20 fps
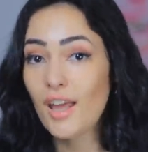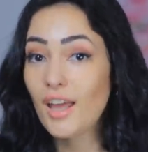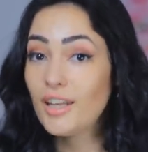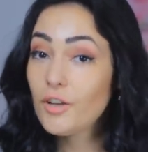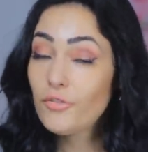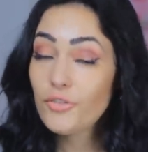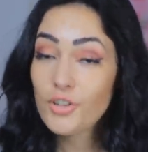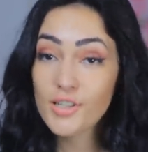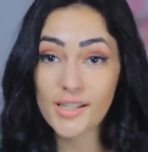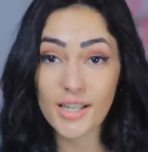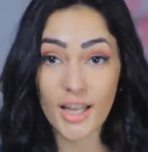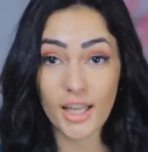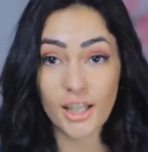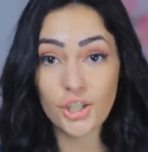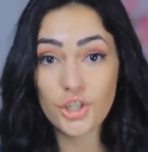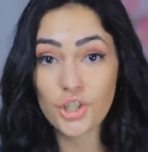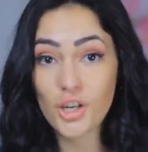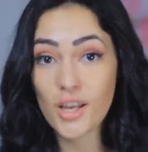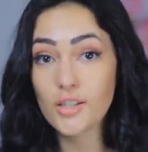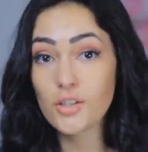and if there's
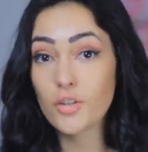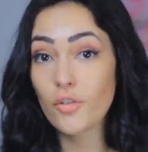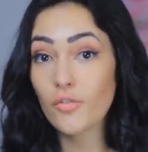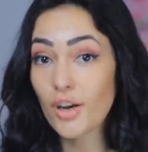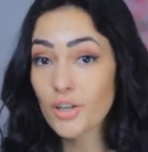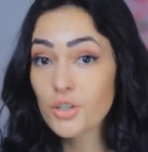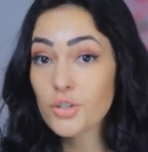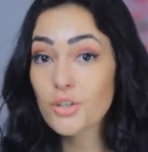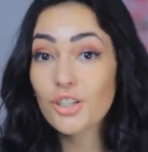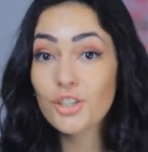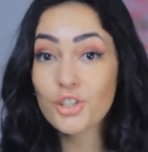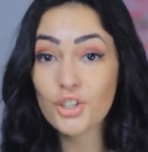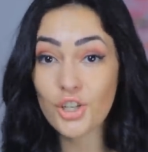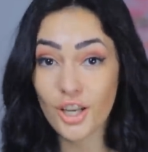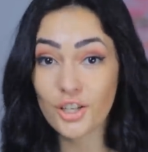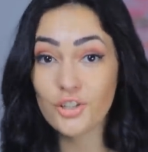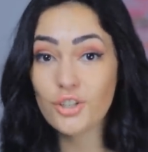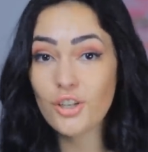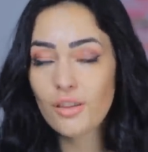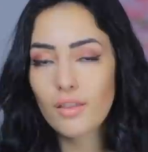any chance of actually
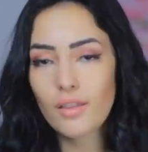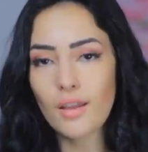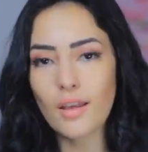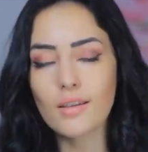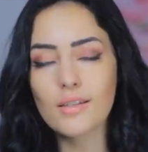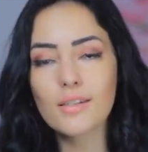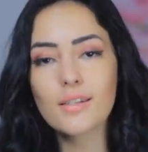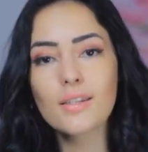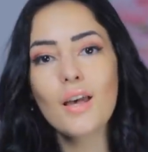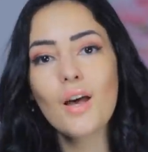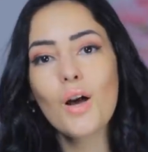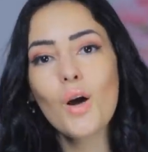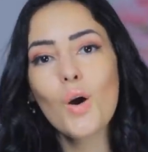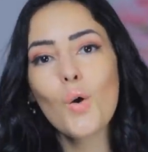changing things,